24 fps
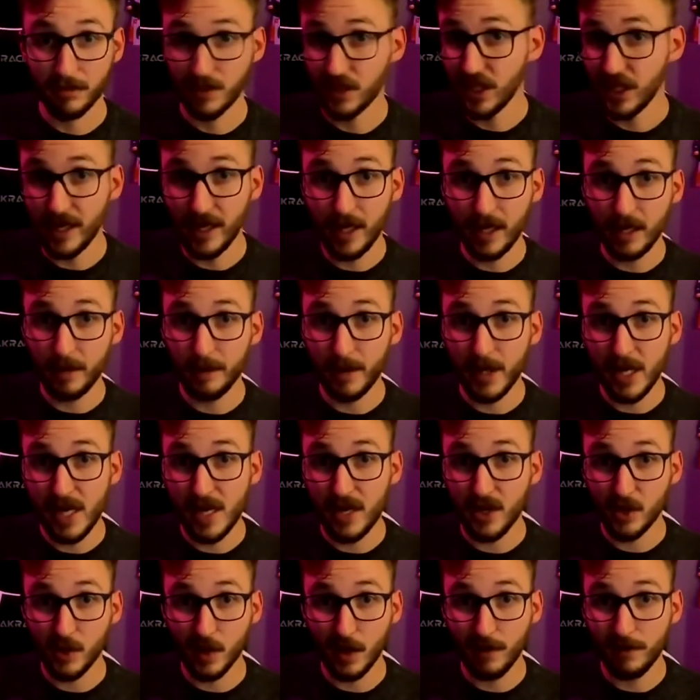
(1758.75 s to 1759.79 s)

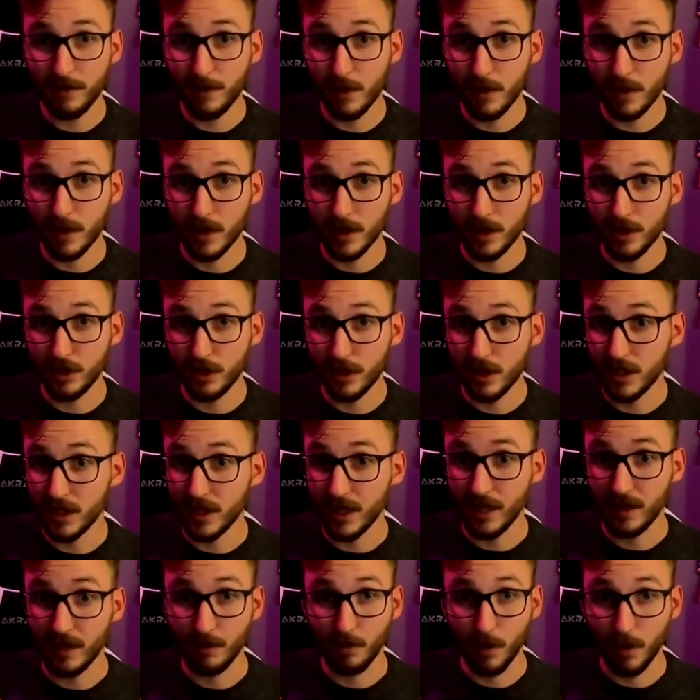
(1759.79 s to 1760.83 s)
1080p, 24 inches
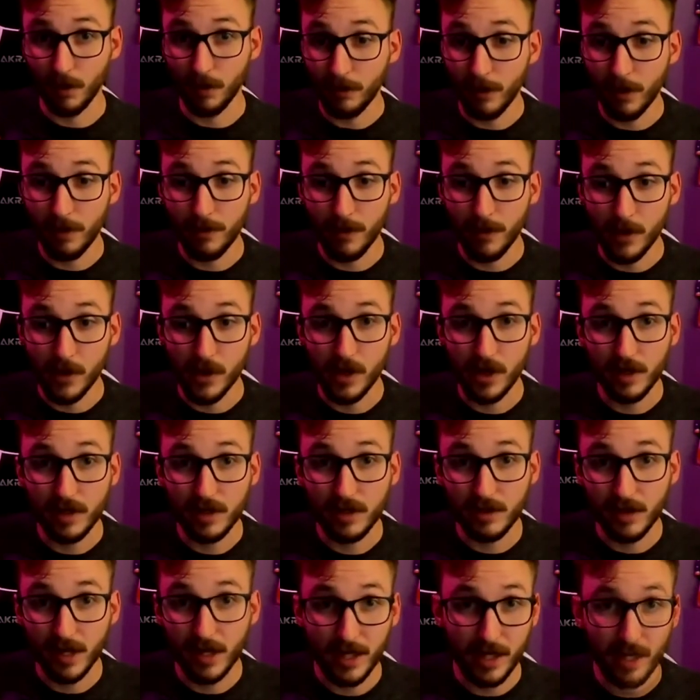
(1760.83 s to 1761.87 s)
at 144
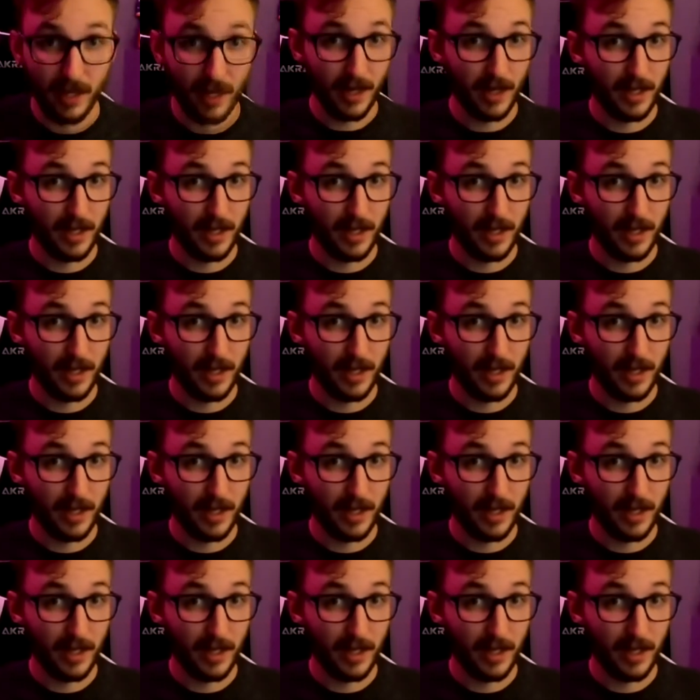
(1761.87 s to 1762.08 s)
hertz, like,